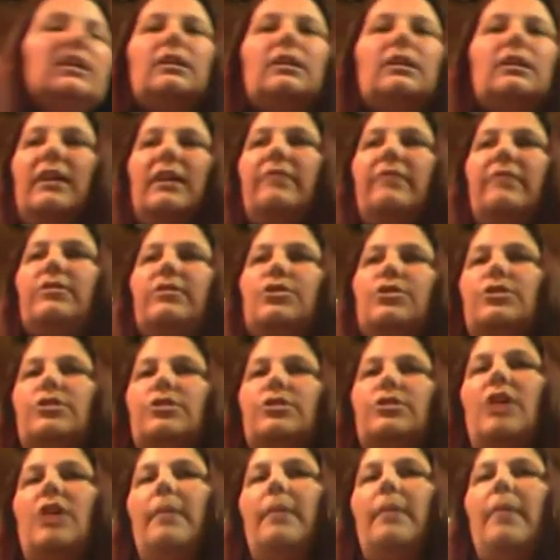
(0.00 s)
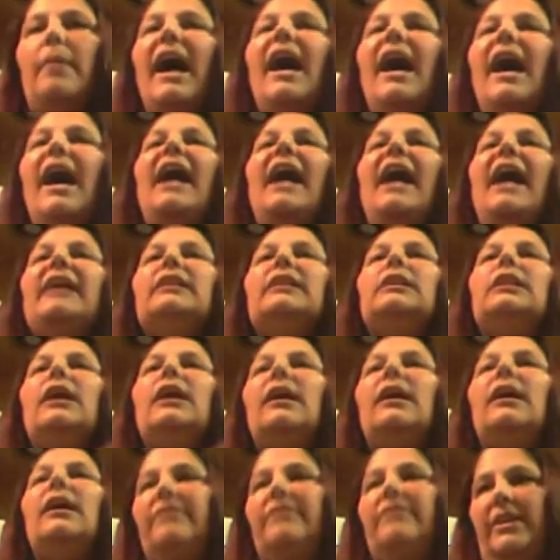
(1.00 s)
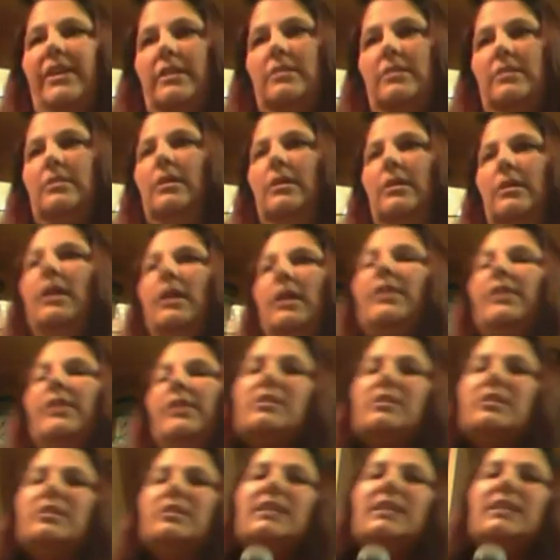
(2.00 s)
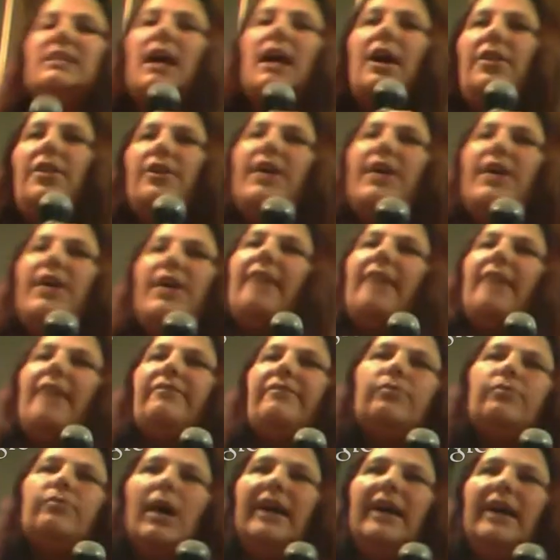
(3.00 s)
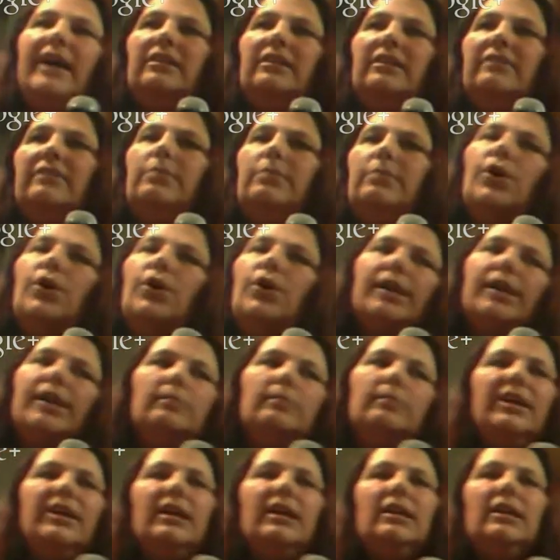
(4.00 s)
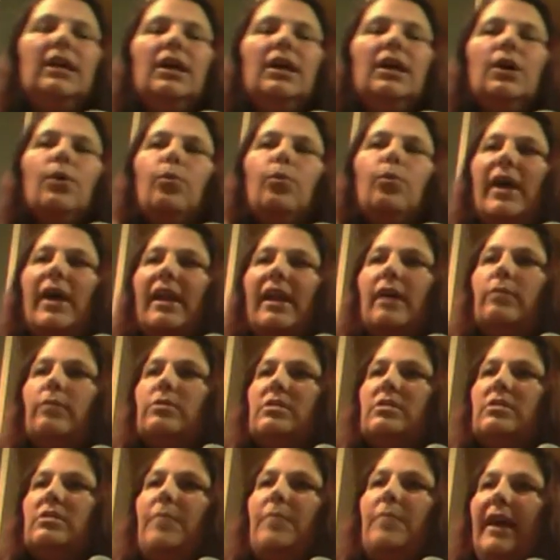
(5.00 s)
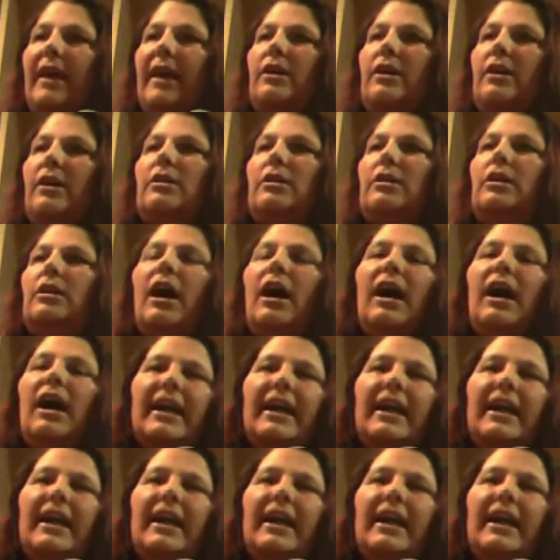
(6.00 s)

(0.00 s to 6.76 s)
to leverage your time. I love this. This is the other half of why I love the marketing plan. When I was a banker, I